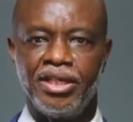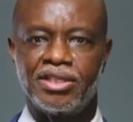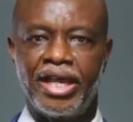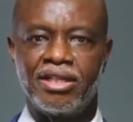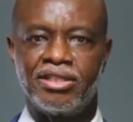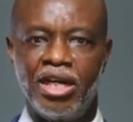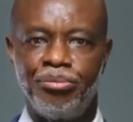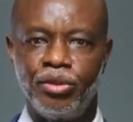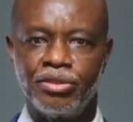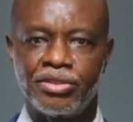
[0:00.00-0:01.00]
It's like
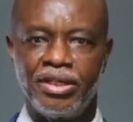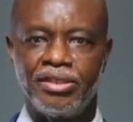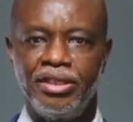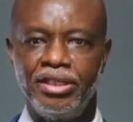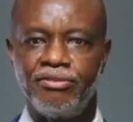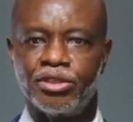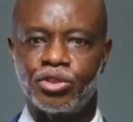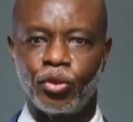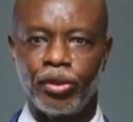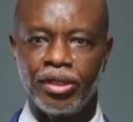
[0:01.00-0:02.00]
diamonds underneath the
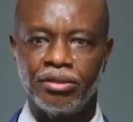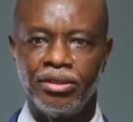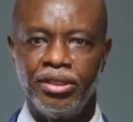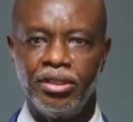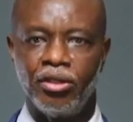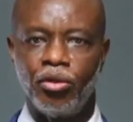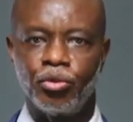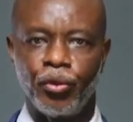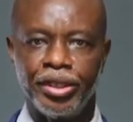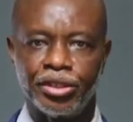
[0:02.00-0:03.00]
soil
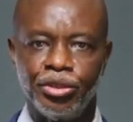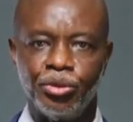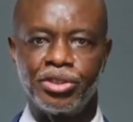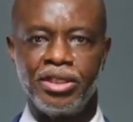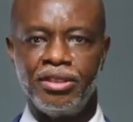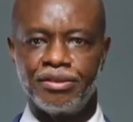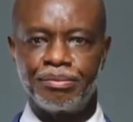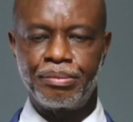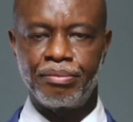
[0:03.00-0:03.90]
on which you stand.